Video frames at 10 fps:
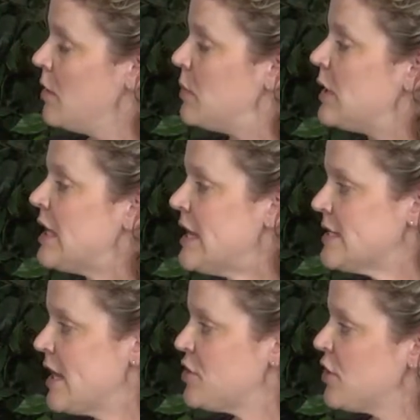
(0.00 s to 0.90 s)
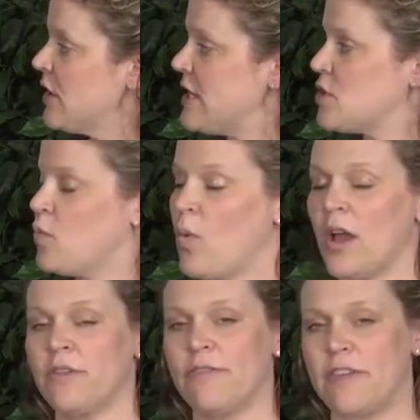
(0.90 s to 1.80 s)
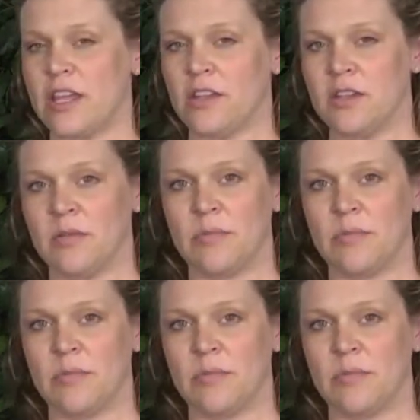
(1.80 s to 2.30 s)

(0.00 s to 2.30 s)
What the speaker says: Please enter at least one field